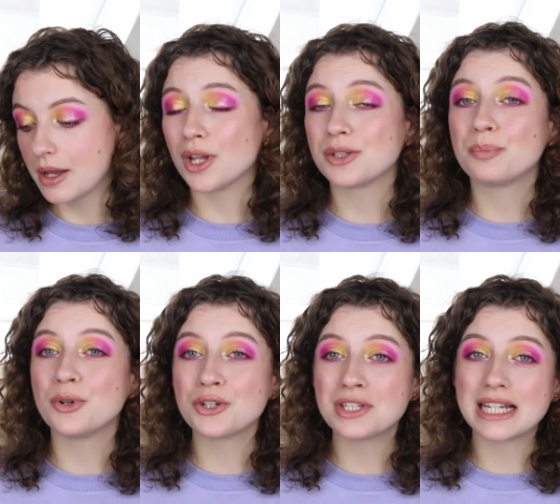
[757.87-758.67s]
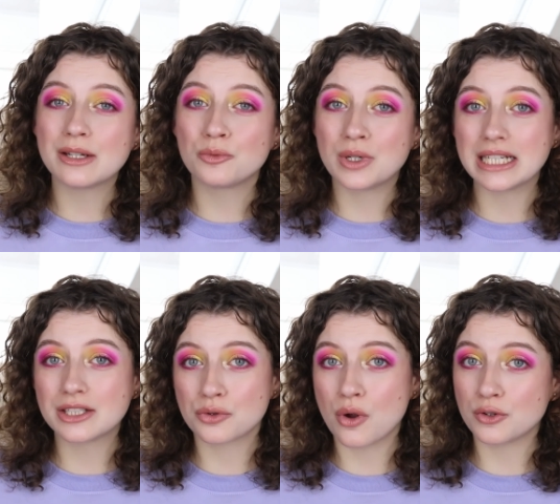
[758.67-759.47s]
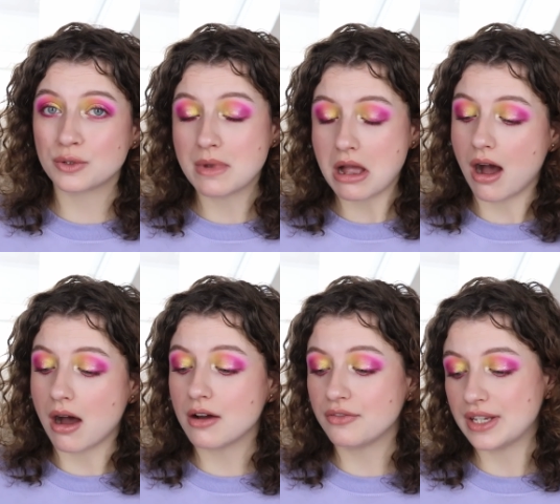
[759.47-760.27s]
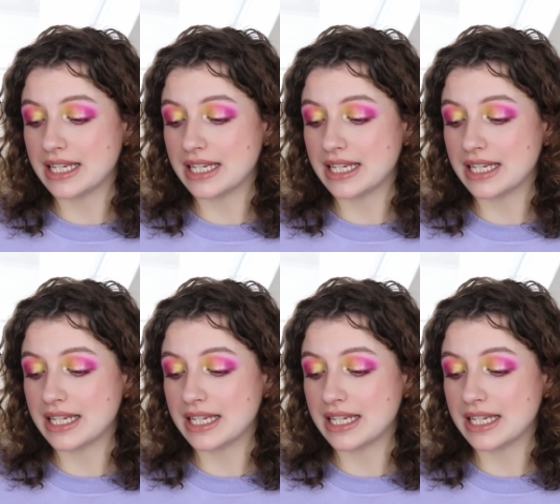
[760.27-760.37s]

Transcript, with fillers: What personally really throws me off